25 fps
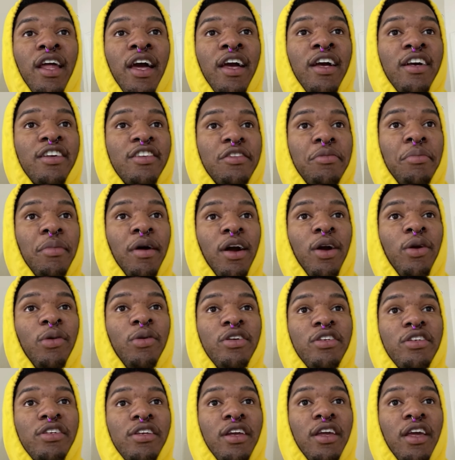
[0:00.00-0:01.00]
ain't answered my
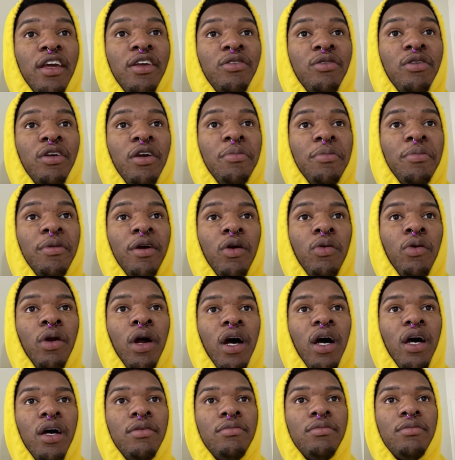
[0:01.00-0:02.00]
question. Can you give me a
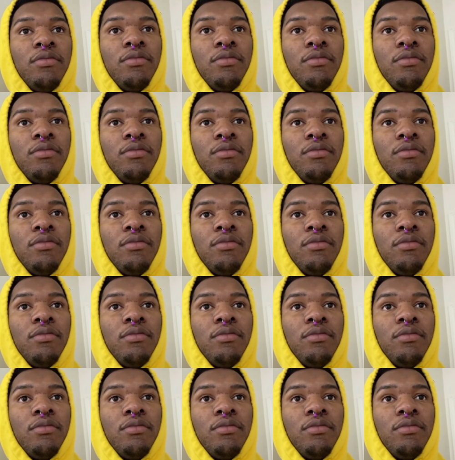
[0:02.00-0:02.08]
ride?